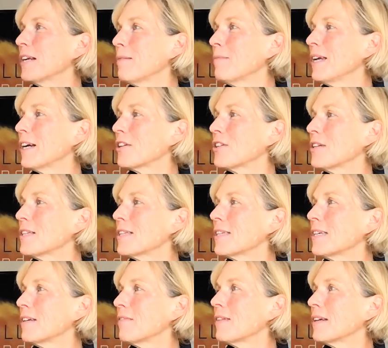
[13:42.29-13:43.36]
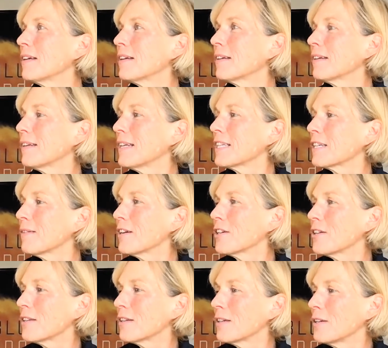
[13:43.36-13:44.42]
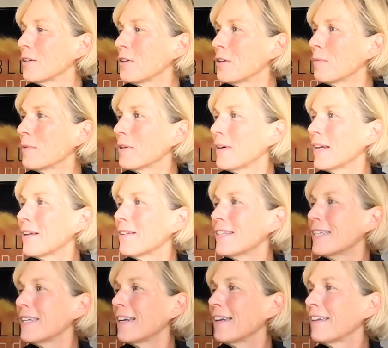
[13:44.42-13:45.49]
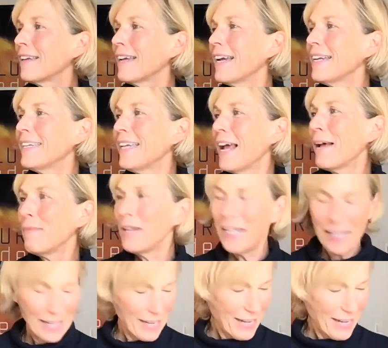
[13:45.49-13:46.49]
Let me actually see if there's questions on YouTube. No, I don't see anything. Hey, Tammy.